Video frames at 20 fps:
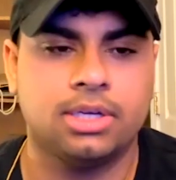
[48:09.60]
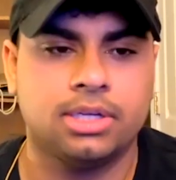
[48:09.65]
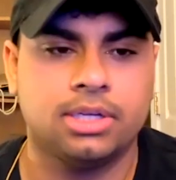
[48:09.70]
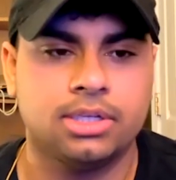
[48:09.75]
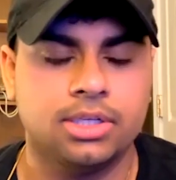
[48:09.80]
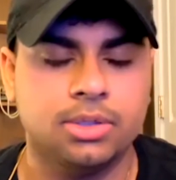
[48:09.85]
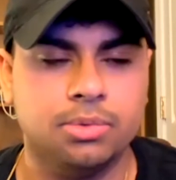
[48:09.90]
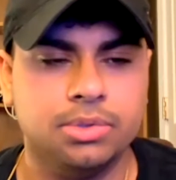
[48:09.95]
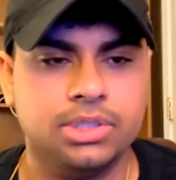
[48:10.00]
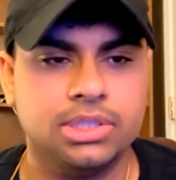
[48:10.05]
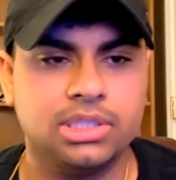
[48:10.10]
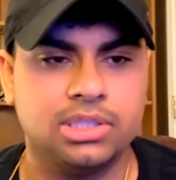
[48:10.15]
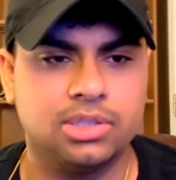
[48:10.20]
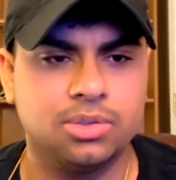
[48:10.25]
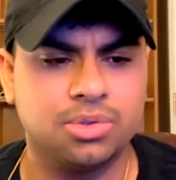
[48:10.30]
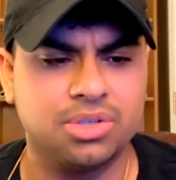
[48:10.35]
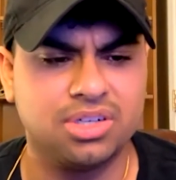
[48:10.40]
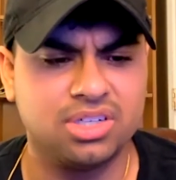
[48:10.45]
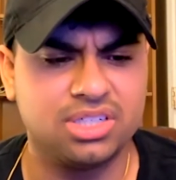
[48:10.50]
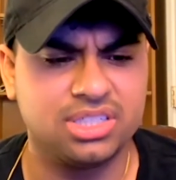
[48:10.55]
Did we
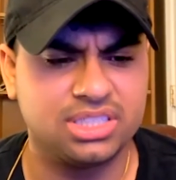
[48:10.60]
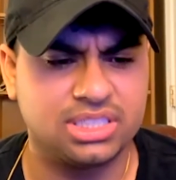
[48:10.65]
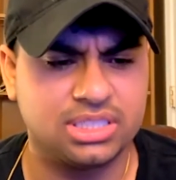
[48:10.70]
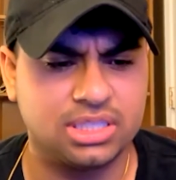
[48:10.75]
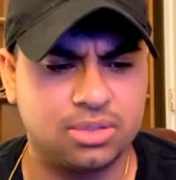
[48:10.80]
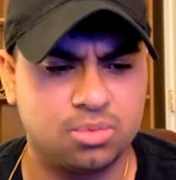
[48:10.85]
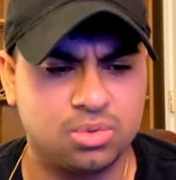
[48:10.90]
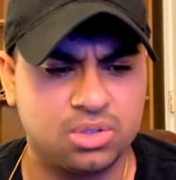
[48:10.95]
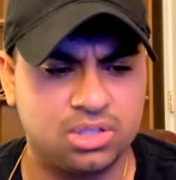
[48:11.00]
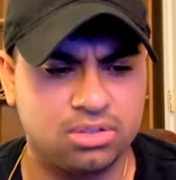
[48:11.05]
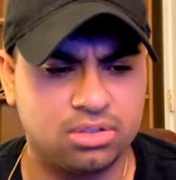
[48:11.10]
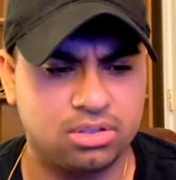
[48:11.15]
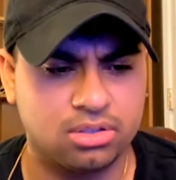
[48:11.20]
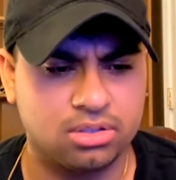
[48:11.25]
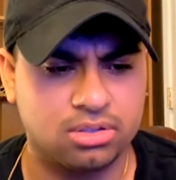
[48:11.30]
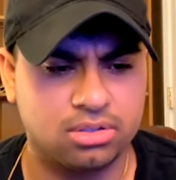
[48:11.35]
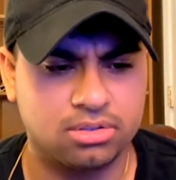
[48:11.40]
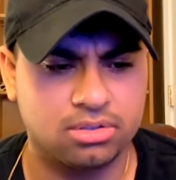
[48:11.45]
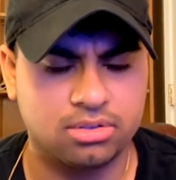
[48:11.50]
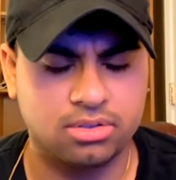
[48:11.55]
already say Wilt?
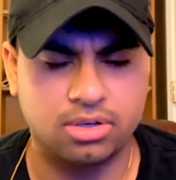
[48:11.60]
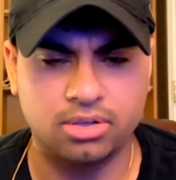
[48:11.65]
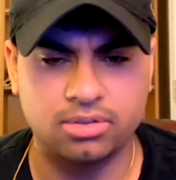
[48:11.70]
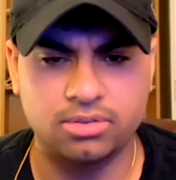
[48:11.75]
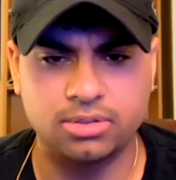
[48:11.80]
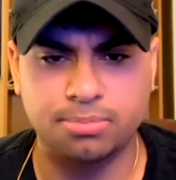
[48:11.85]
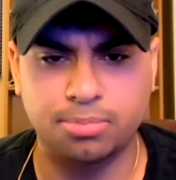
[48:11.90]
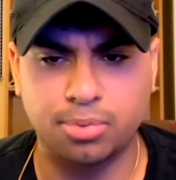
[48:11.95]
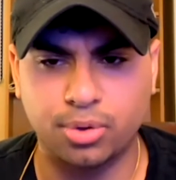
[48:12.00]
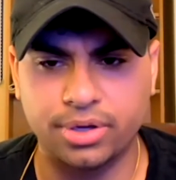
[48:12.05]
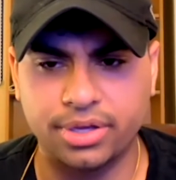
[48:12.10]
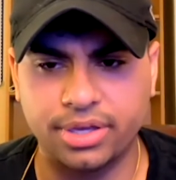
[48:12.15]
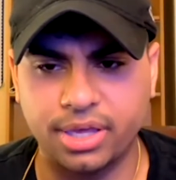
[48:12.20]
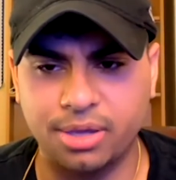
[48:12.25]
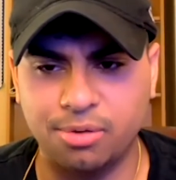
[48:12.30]
100-point game.